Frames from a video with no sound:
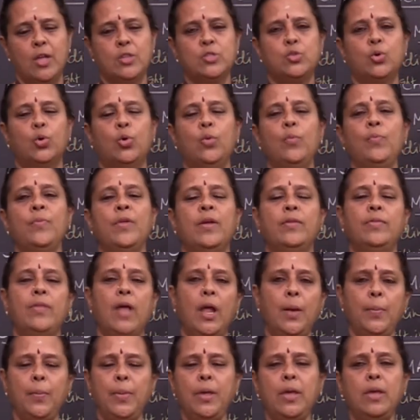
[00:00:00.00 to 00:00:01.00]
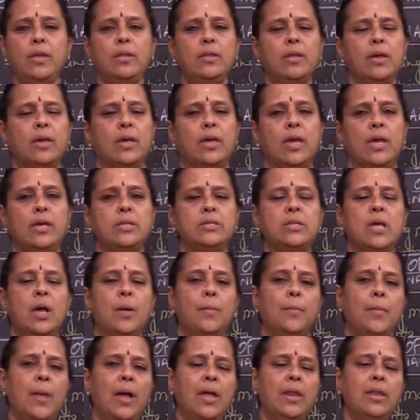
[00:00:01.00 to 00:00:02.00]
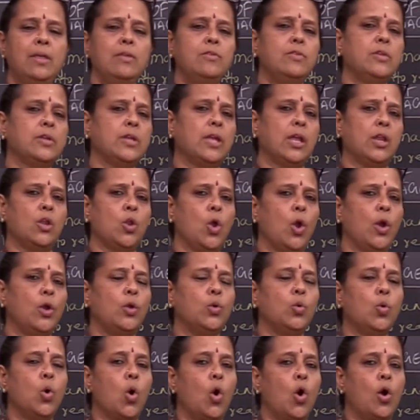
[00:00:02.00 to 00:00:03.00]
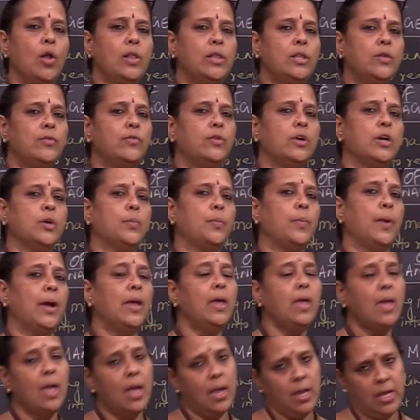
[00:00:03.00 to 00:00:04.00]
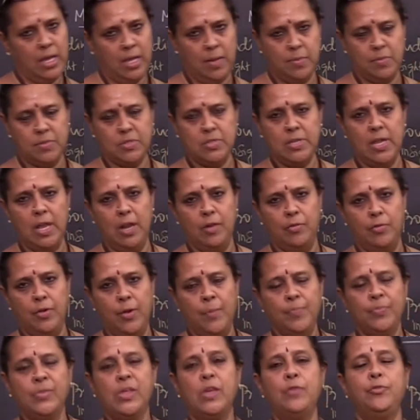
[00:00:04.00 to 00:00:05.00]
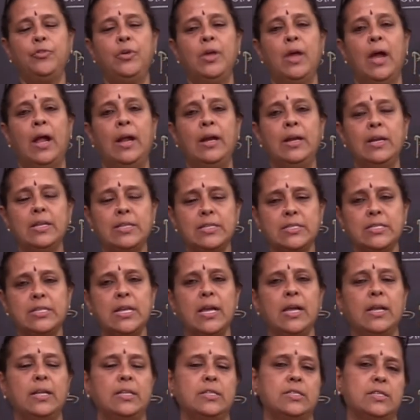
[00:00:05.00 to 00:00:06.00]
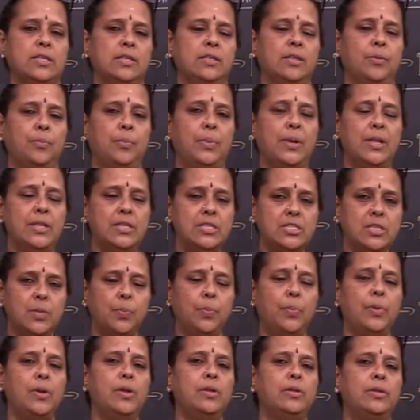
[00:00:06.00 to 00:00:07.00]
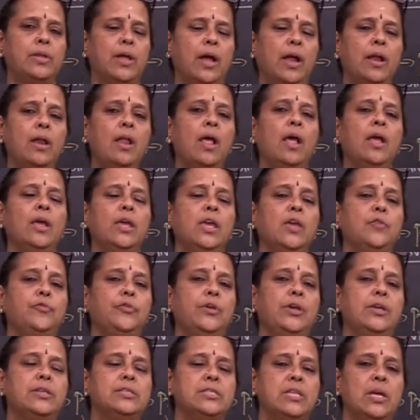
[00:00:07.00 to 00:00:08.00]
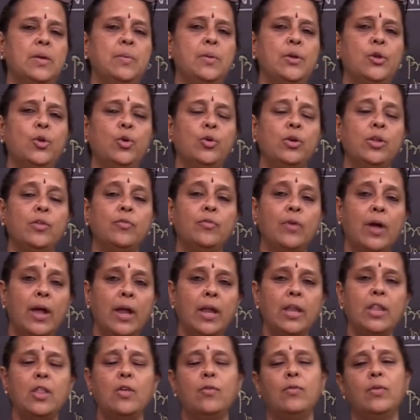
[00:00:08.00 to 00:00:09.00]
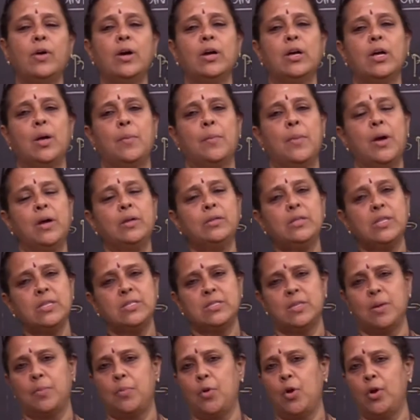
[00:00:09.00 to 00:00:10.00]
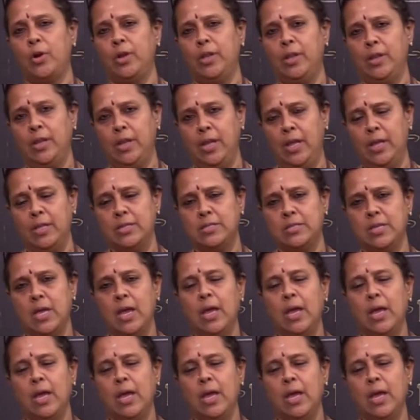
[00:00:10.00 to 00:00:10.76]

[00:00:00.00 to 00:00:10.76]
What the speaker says: So, that being the case, manager cannot do all the work by himself. If he understands the principle that if he is able to divide the work among the subordinates